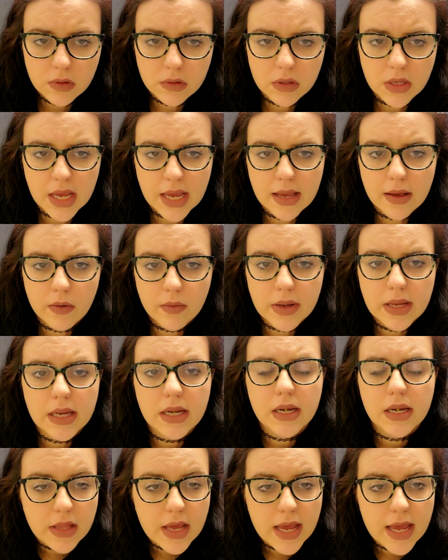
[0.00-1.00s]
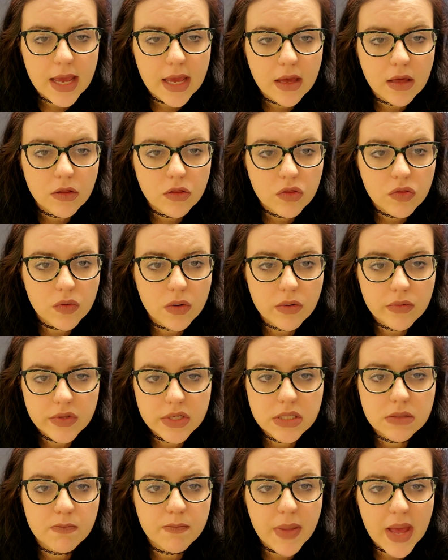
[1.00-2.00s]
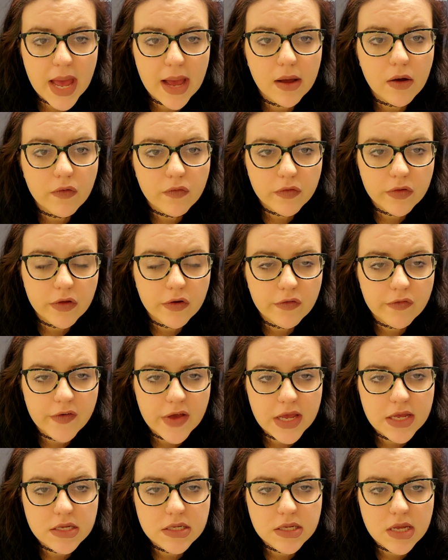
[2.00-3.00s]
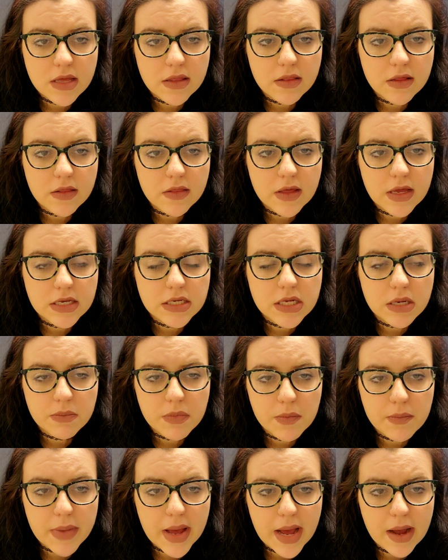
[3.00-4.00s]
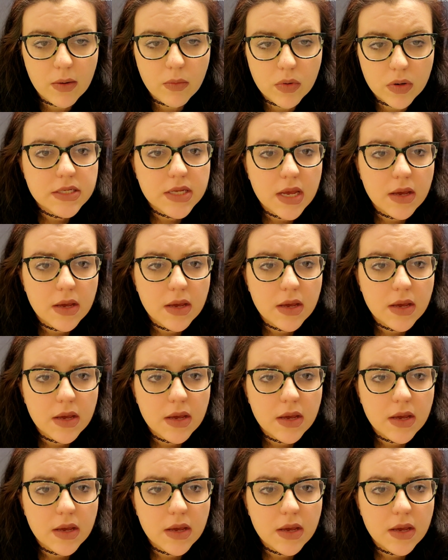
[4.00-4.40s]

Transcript: they go in, they throw this bag over their face, and then they tip them backwards.